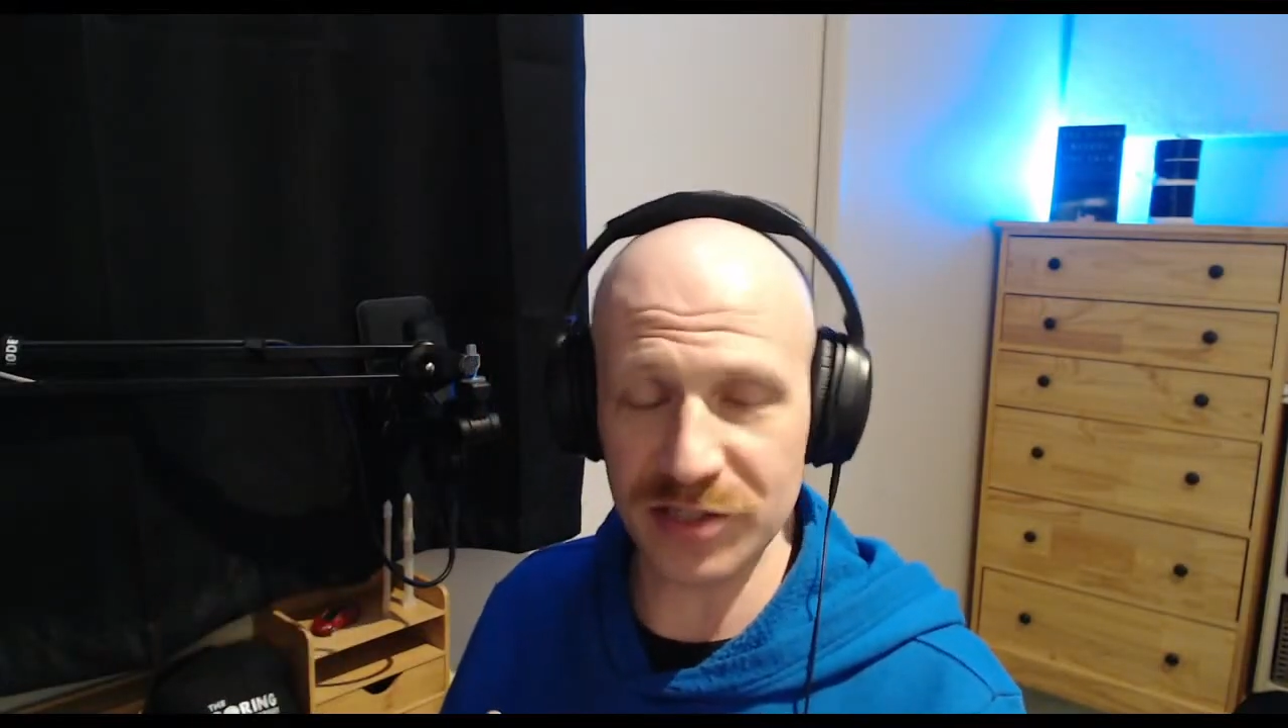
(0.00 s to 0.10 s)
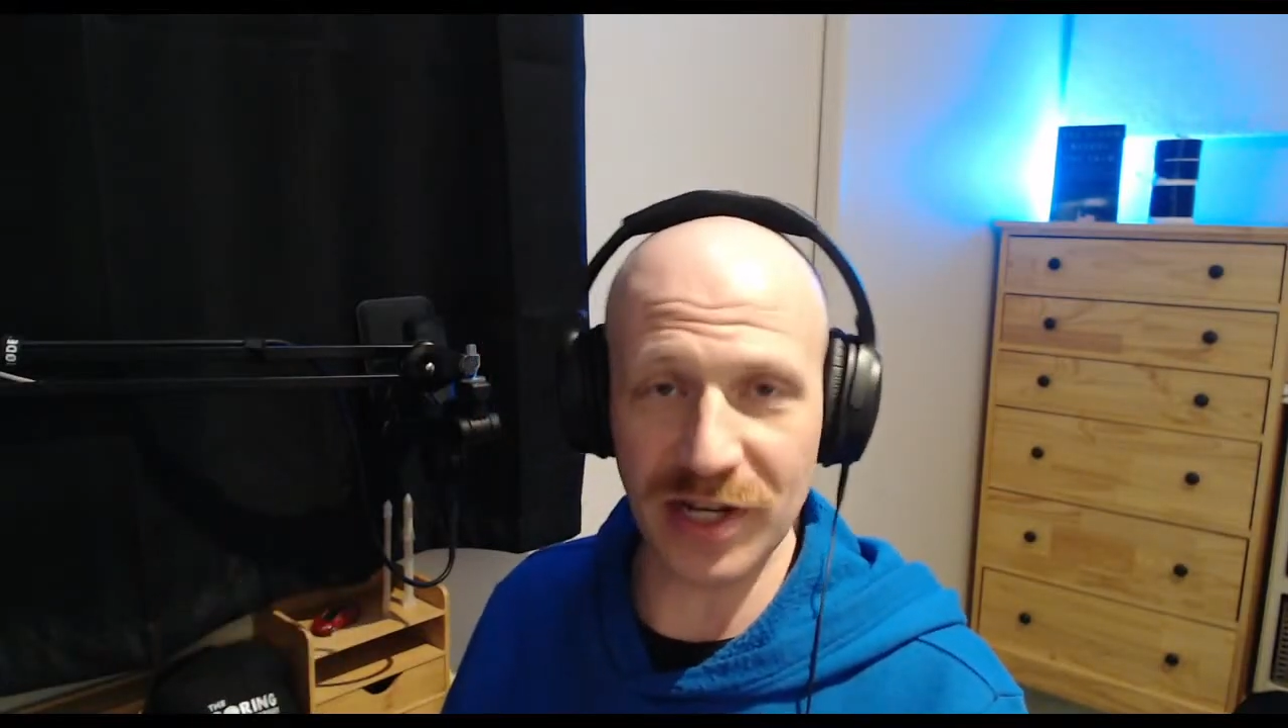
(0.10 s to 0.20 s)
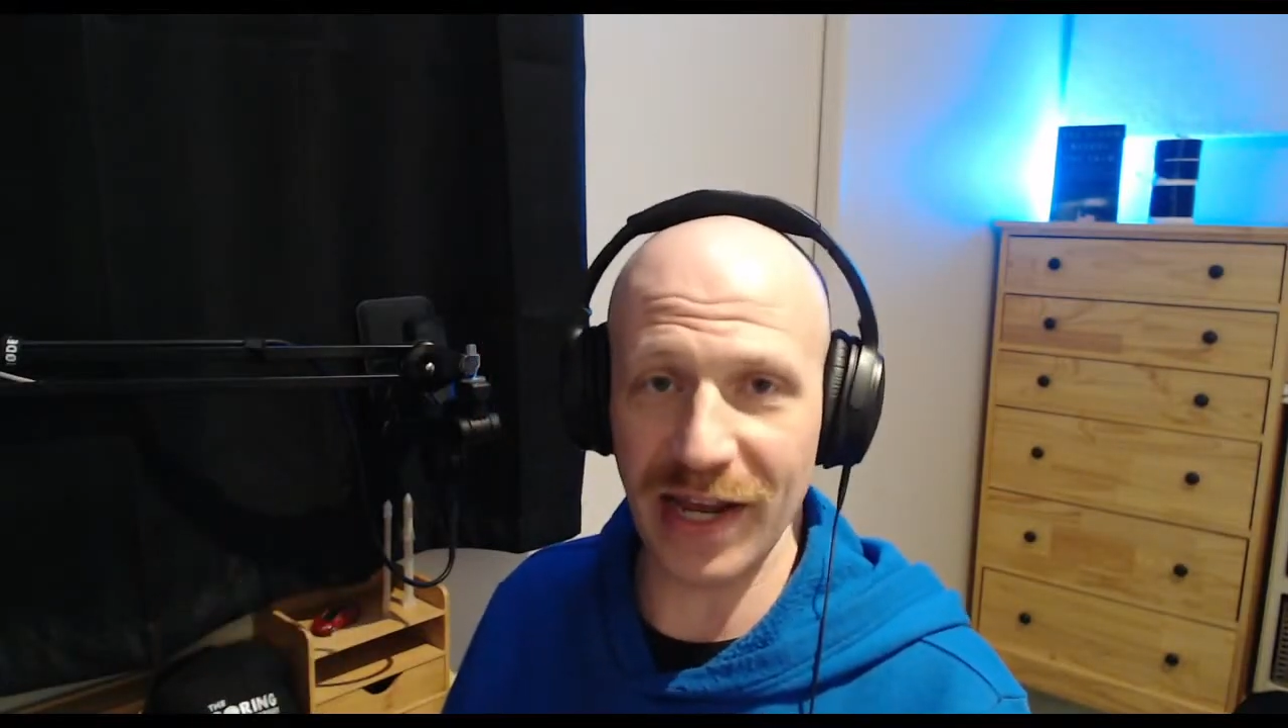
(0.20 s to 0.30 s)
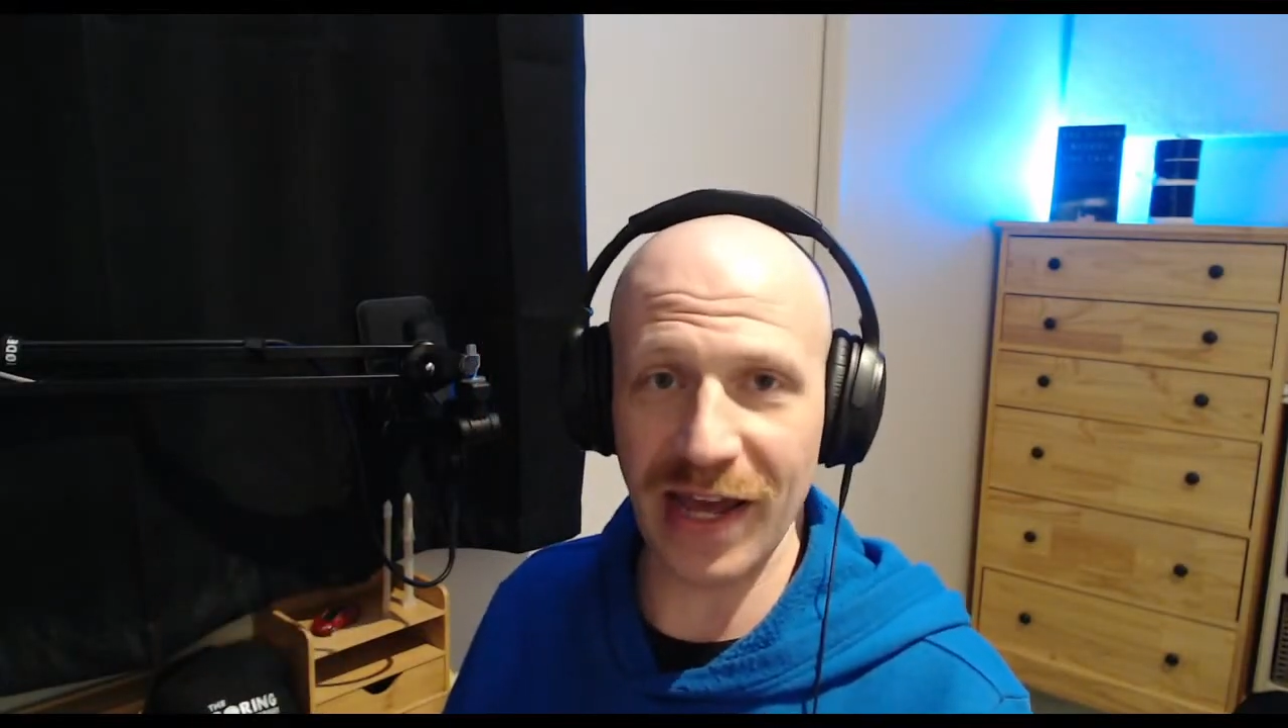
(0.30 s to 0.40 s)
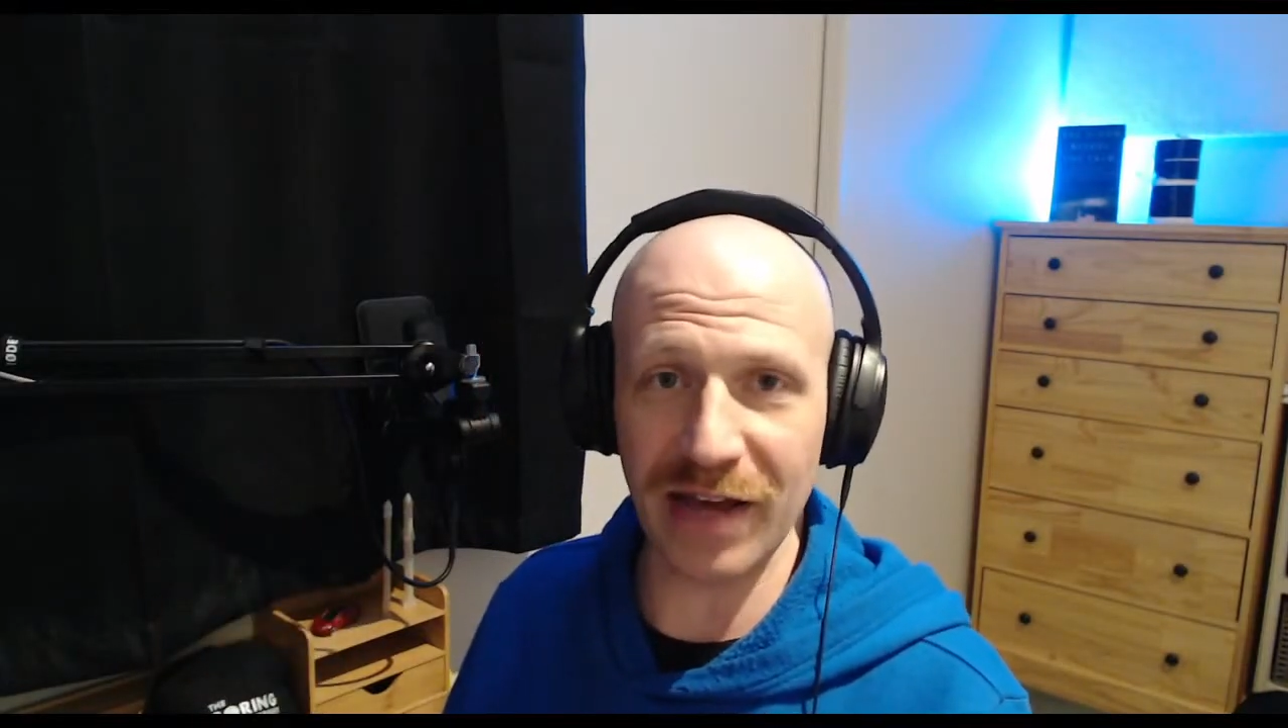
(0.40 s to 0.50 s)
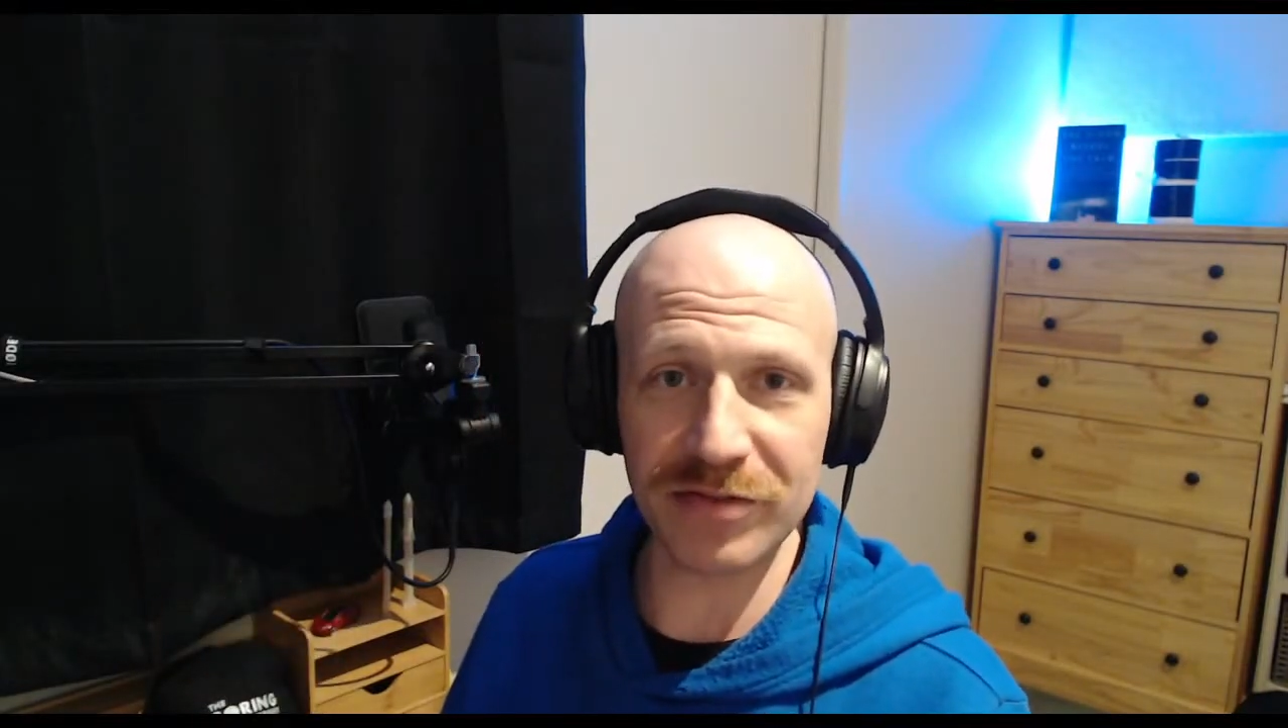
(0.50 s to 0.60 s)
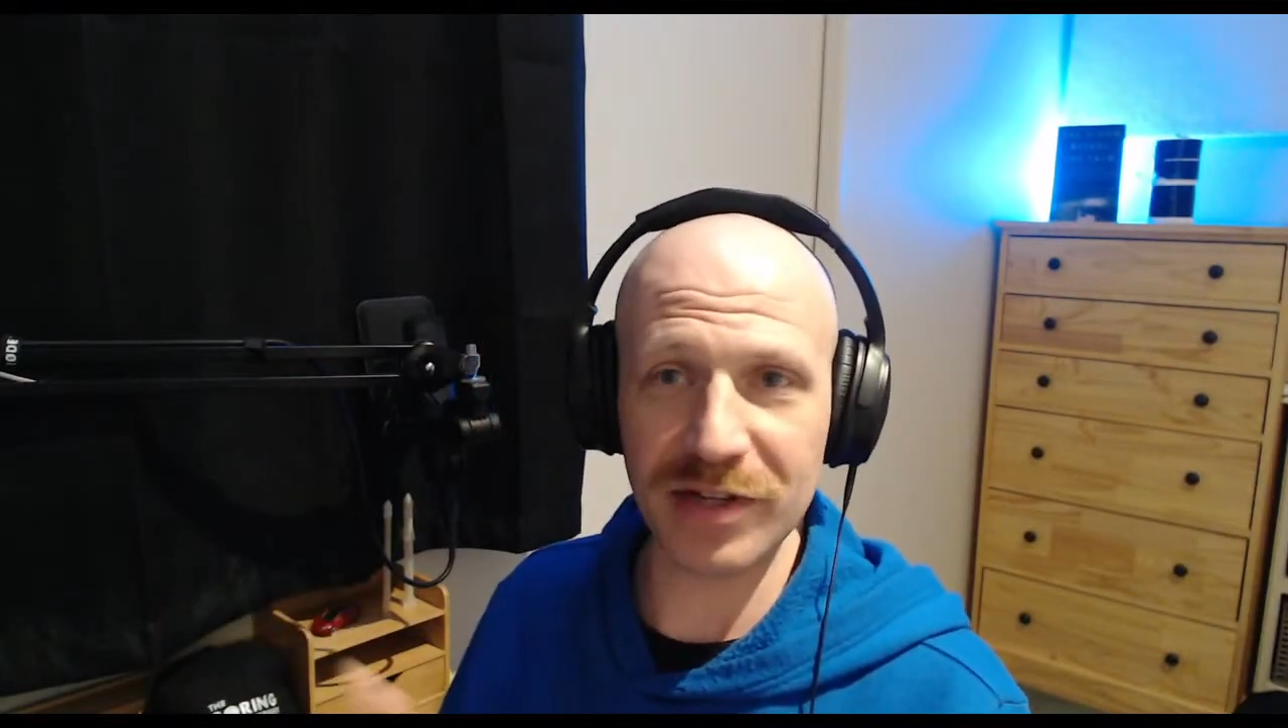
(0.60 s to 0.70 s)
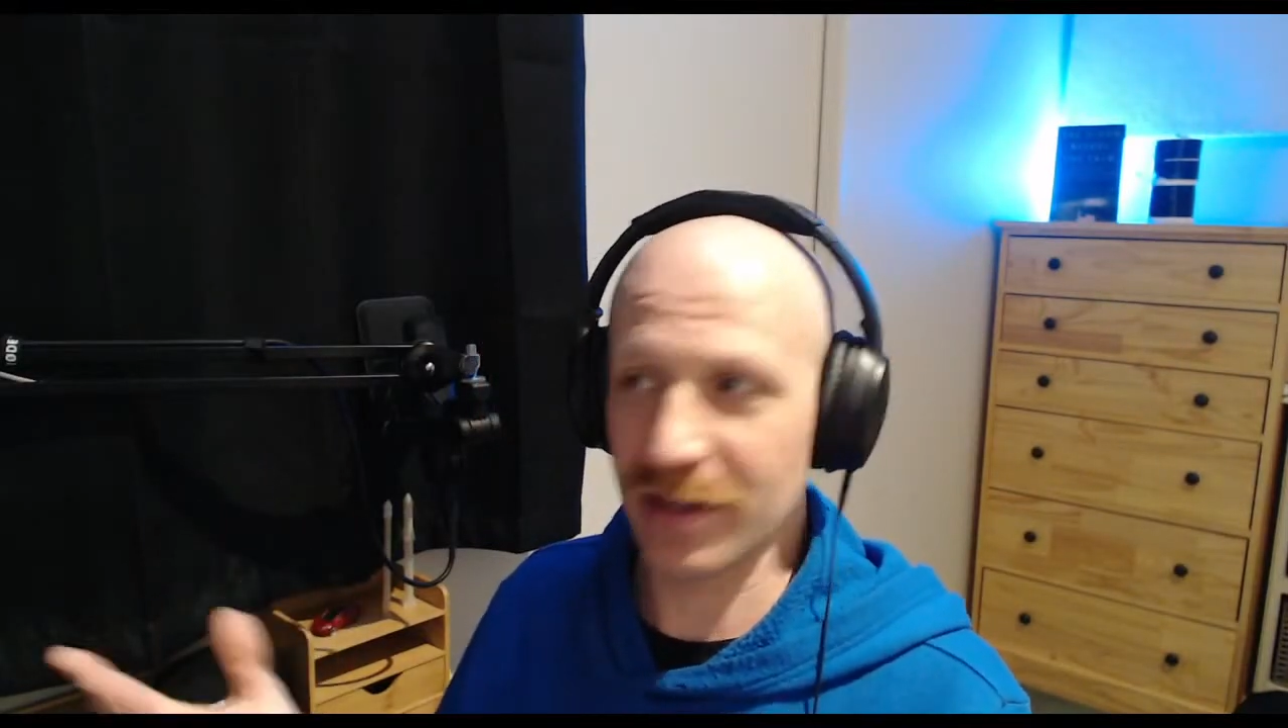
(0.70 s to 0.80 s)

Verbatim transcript: going to have,